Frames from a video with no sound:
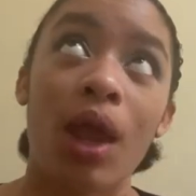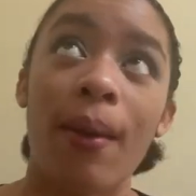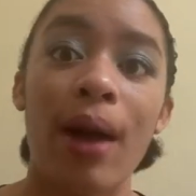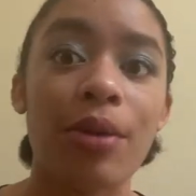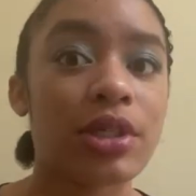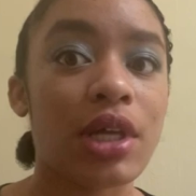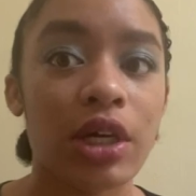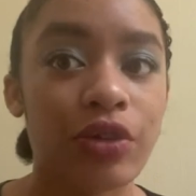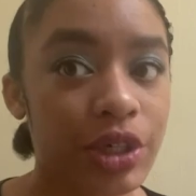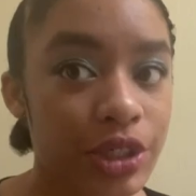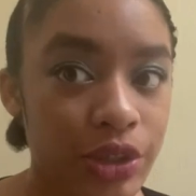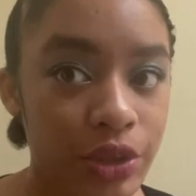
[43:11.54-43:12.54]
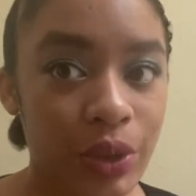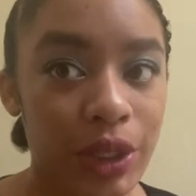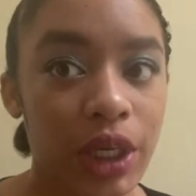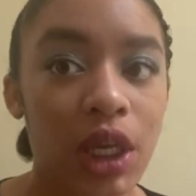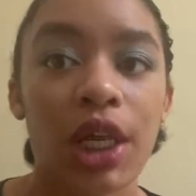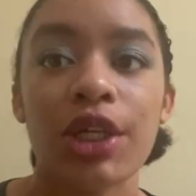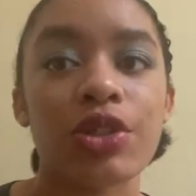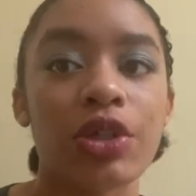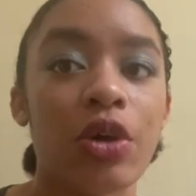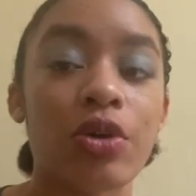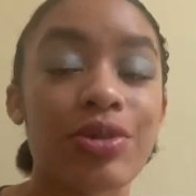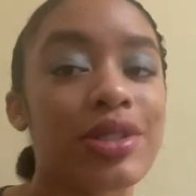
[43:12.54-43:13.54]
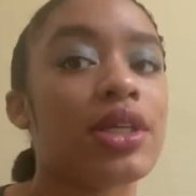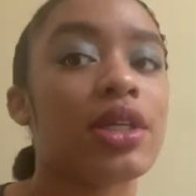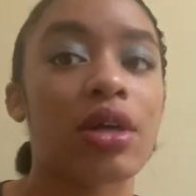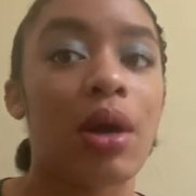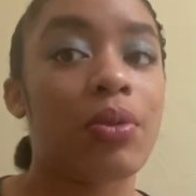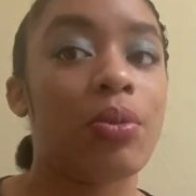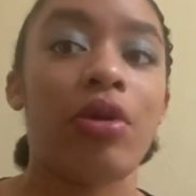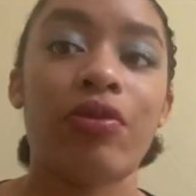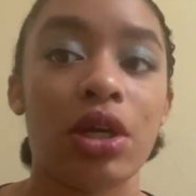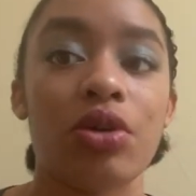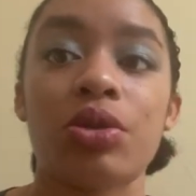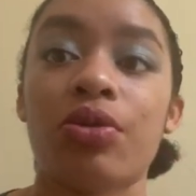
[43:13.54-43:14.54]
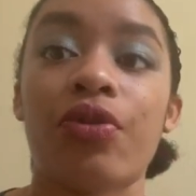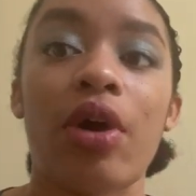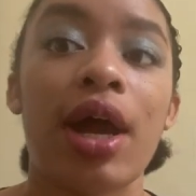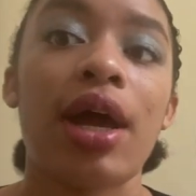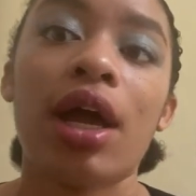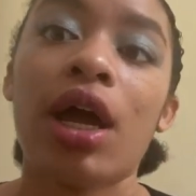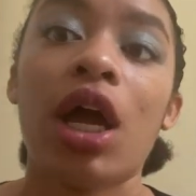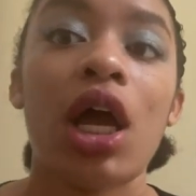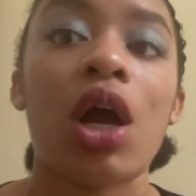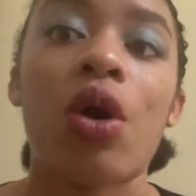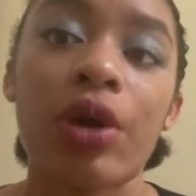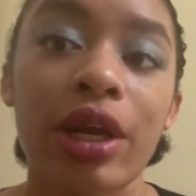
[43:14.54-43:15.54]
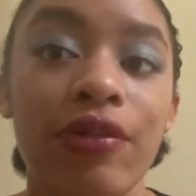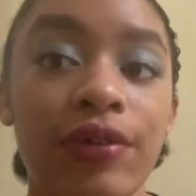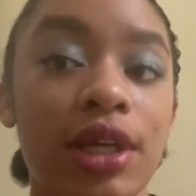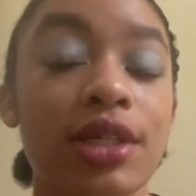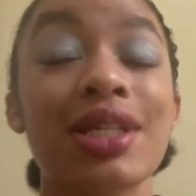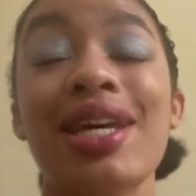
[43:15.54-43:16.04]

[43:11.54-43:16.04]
I'm just not in a rush to do it. So y'all gonna see it in a couple more videos before I go get it fixed.